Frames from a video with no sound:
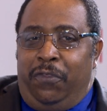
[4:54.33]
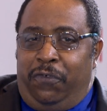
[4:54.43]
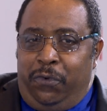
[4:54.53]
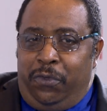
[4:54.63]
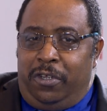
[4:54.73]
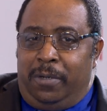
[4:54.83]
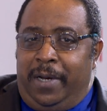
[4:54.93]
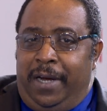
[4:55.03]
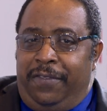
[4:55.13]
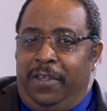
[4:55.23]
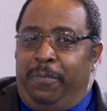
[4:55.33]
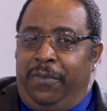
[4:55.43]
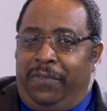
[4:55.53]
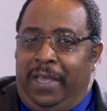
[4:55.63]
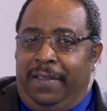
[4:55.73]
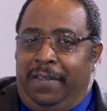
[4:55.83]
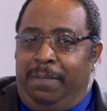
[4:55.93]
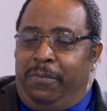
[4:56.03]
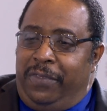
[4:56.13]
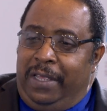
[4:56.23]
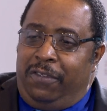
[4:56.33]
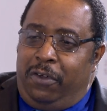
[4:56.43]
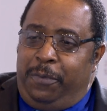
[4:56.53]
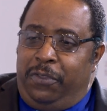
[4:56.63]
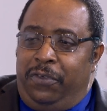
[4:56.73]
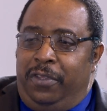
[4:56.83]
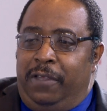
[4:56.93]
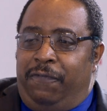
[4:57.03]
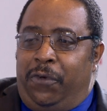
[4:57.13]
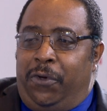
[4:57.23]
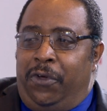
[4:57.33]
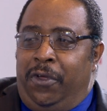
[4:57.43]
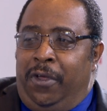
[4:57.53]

through the WRC, presents, it presents an opportunity for,